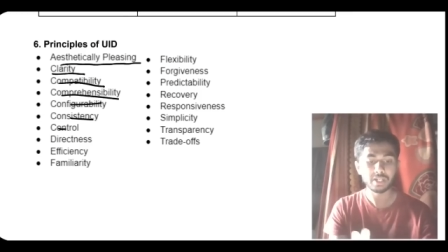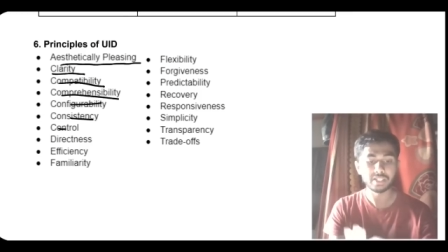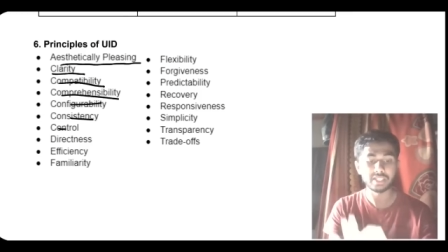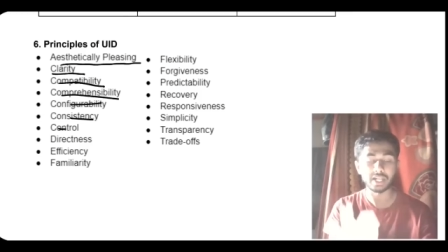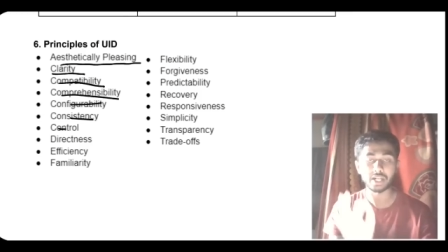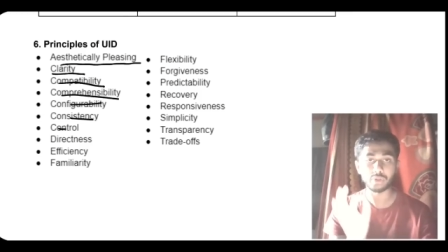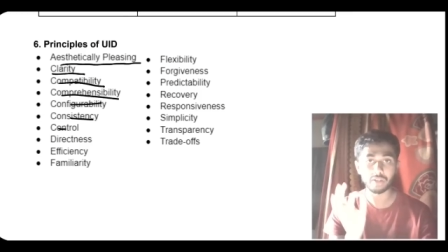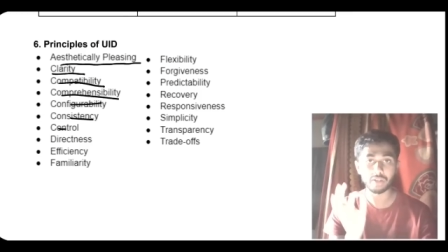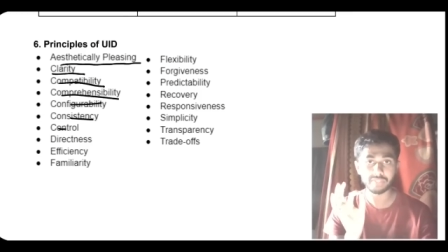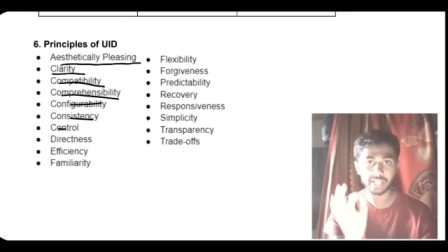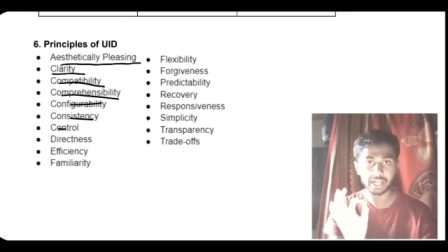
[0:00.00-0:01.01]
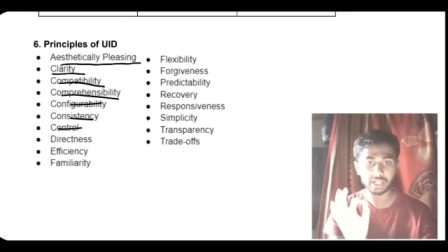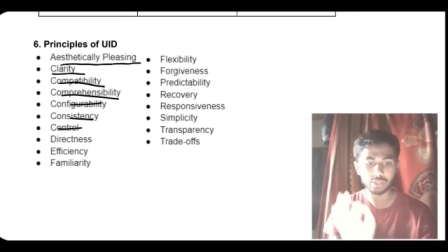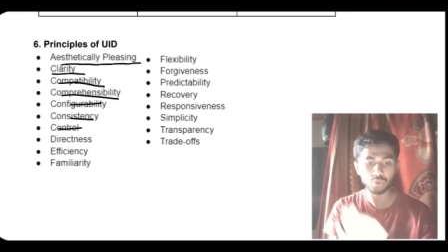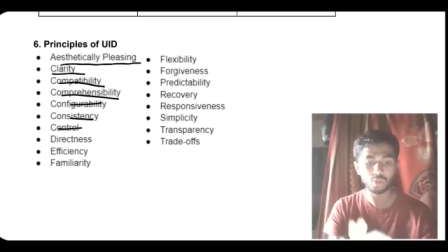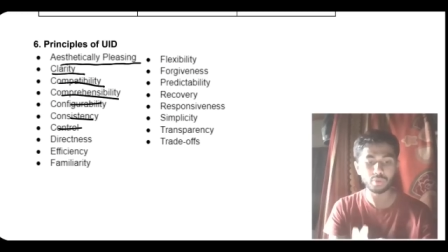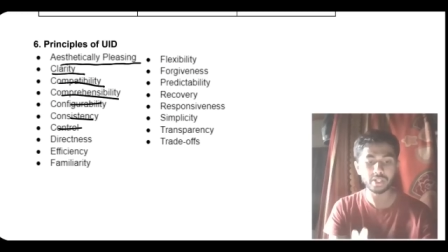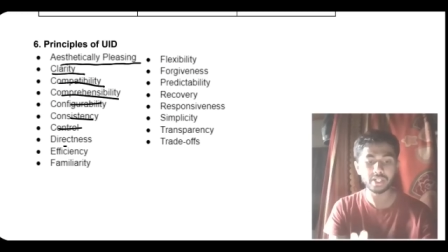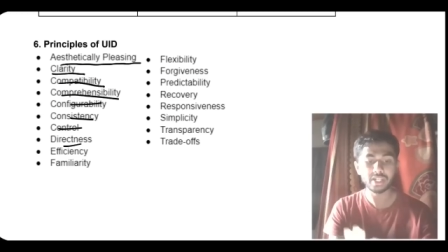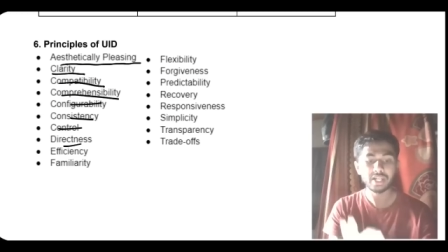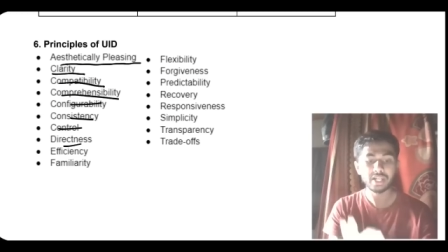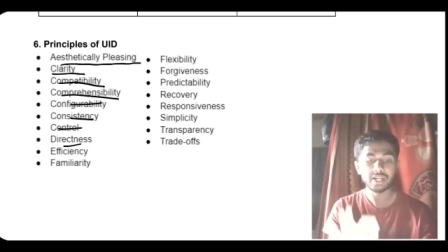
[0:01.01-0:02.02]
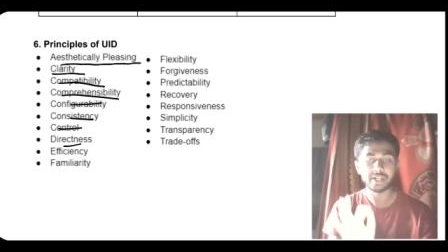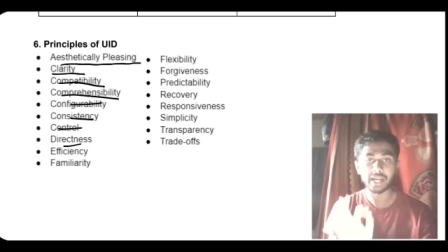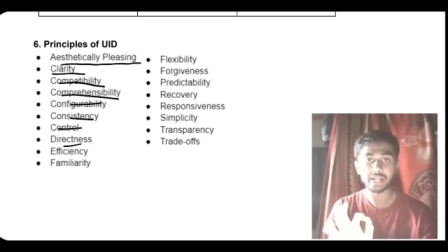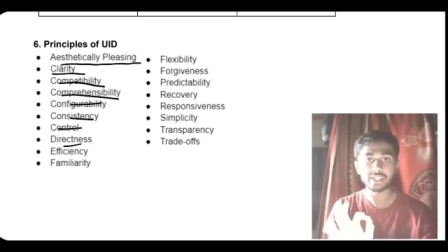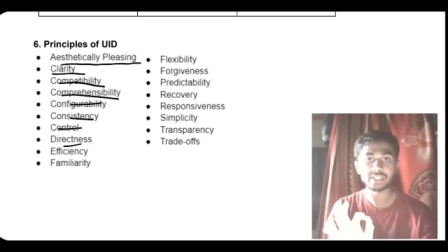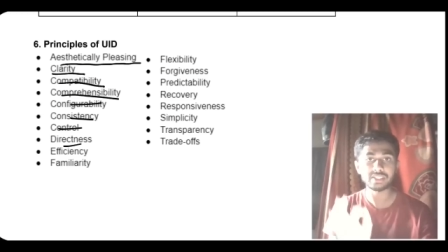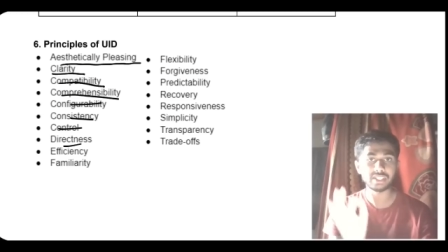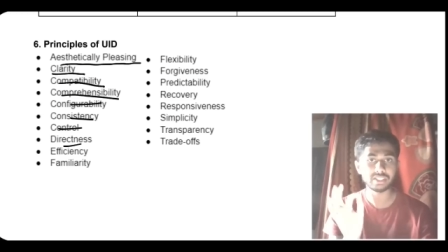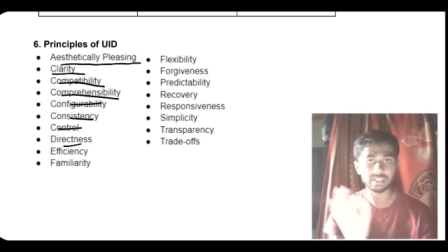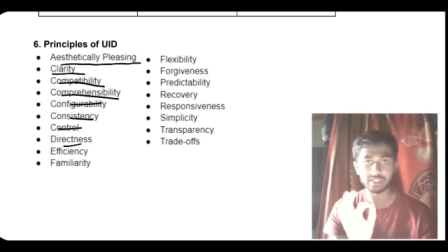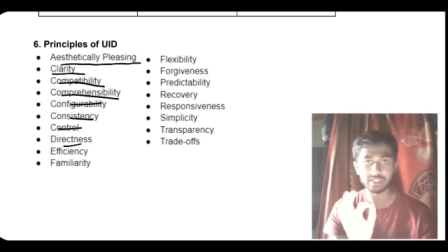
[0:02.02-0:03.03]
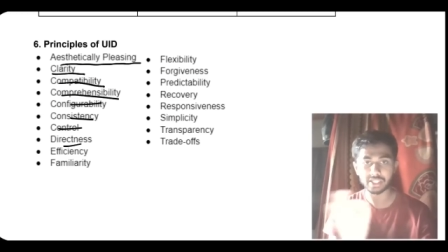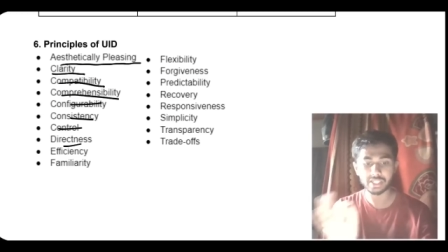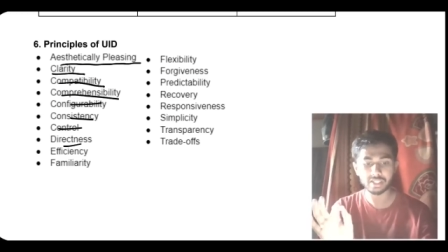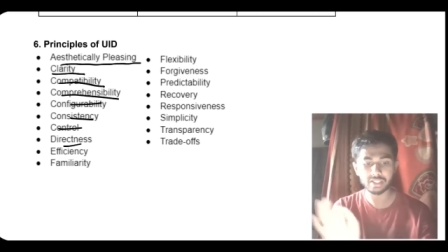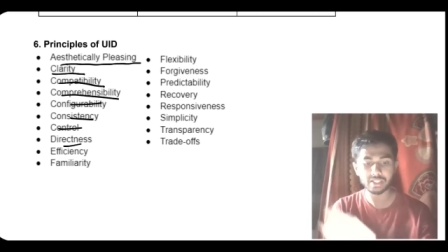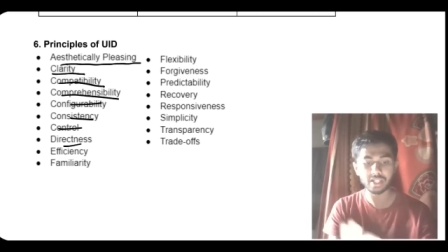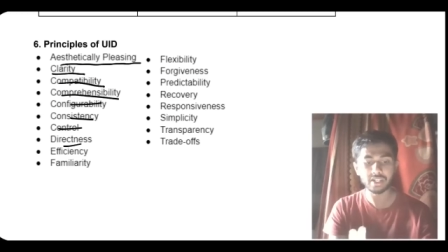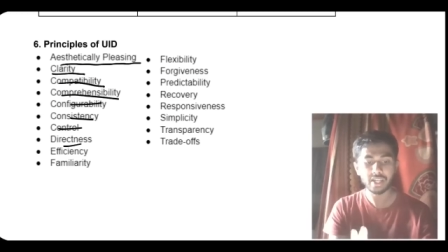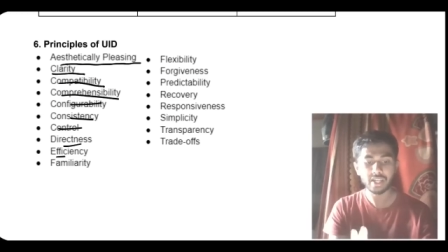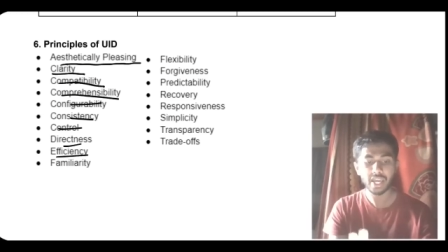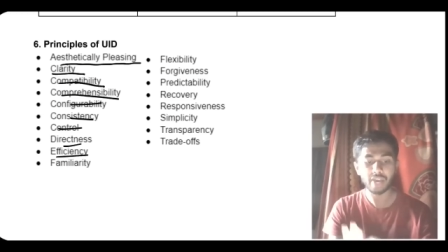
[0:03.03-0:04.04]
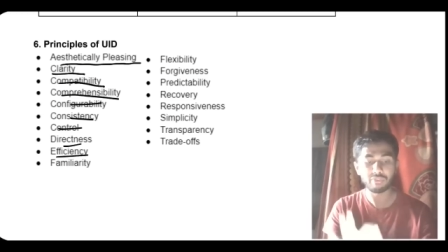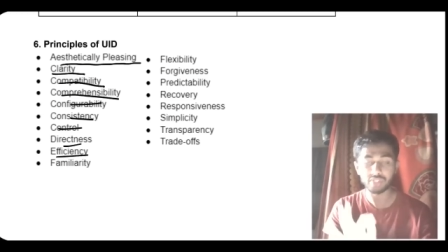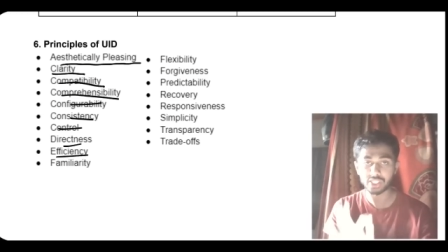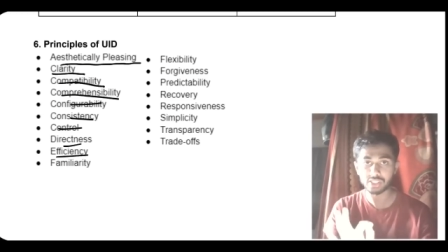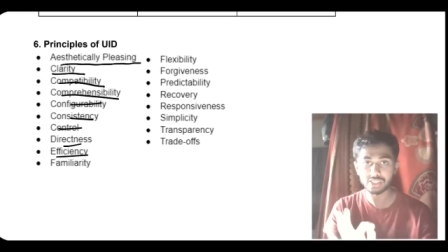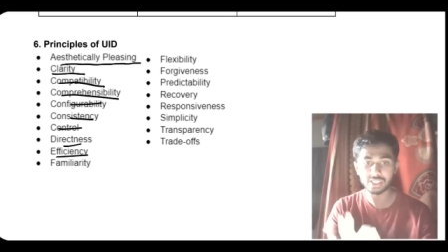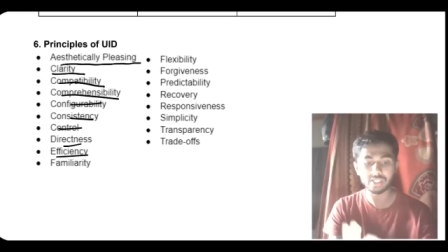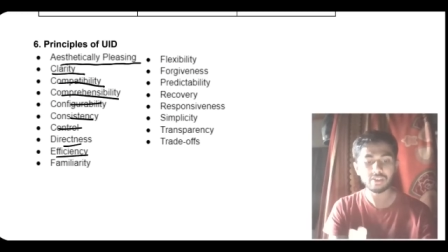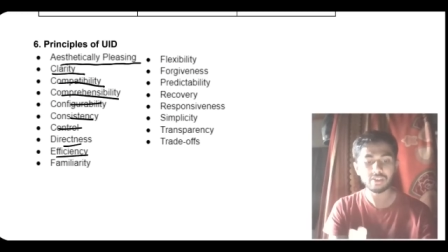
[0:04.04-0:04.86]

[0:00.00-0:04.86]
the you have the direct control over it directness there is nothing hidden in that efficiency